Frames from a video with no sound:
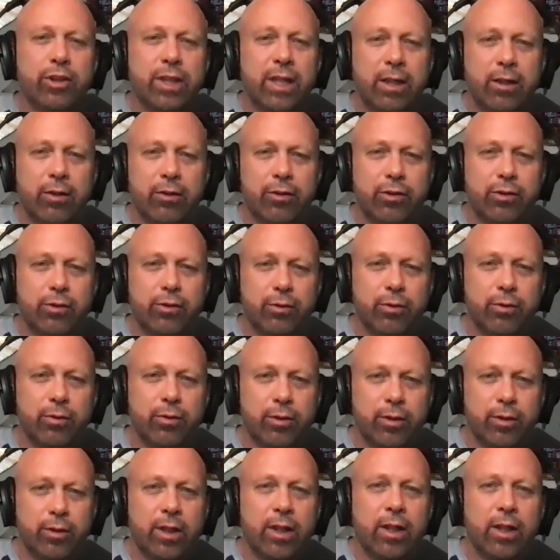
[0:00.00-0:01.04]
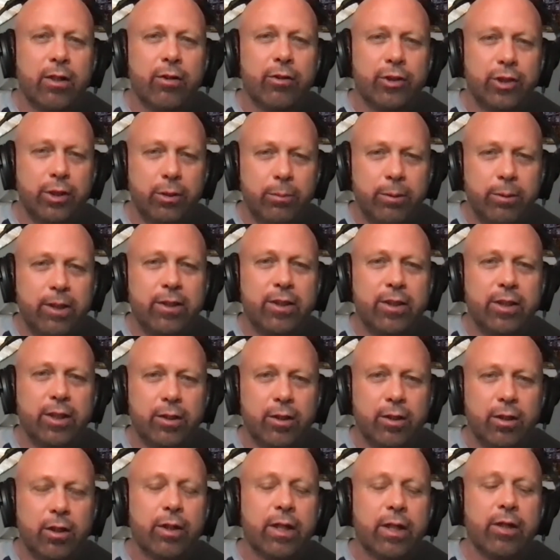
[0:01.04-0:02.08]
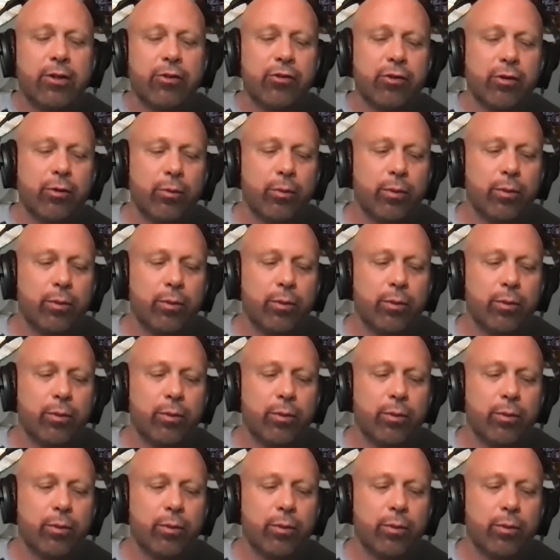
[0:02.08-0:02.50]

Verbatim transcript: out the, to the LG. I did. Okay, so I